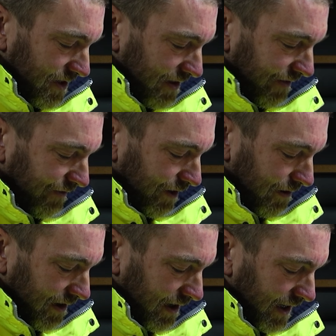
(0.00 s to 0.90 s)
It's got the
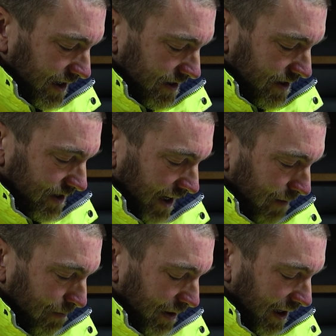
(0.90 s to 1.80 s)
fuel lines,
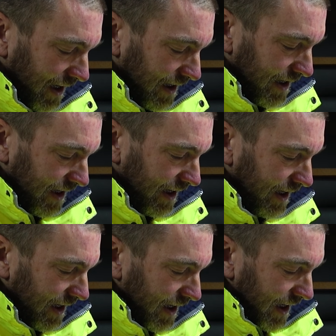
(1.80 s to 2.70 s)
same plug,
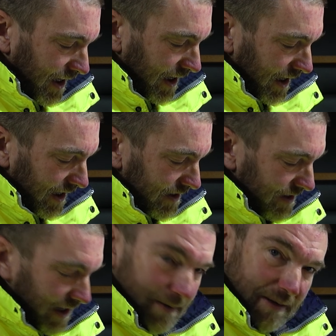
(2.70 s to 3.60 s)

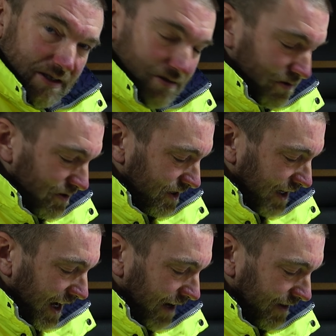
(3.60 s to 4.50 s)
same exhaust
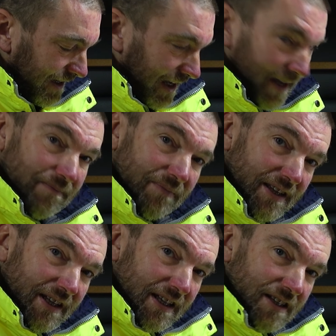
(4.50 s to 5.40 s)
and air inlet.
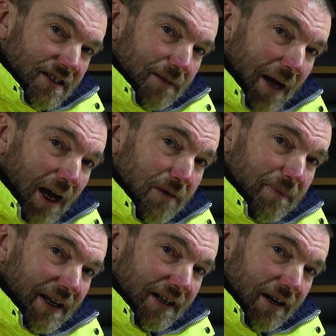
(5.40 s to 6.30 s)
So I'm
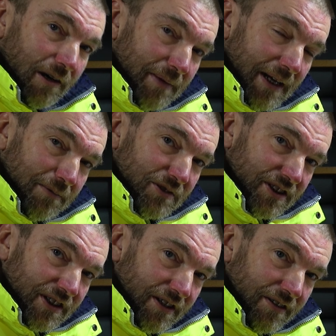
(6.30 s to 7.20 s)
hoping I'll be able
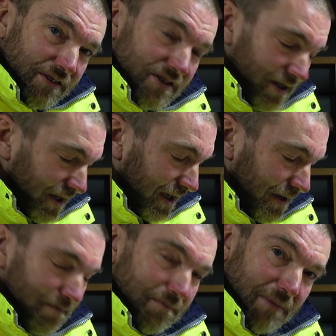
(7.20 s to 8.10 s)
to use
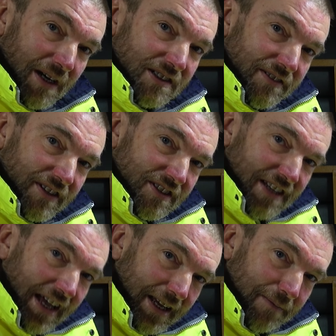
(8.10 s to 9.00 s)
much of the
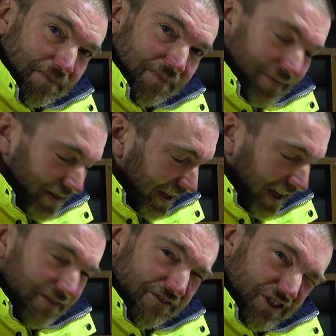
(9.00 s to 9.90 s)
same
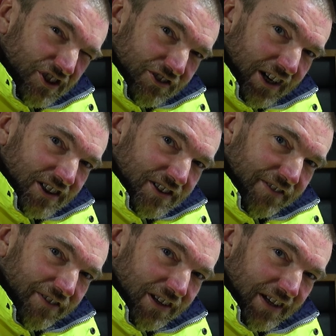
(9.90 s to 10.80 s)
infrastructure,
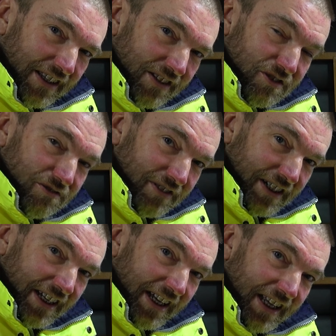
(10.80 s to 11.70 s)
if you like, that's
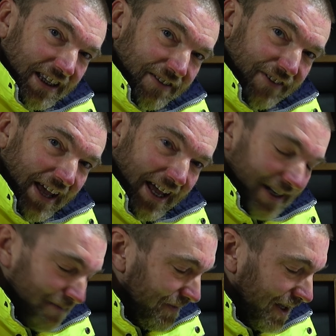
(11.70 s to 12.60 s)
already in the van.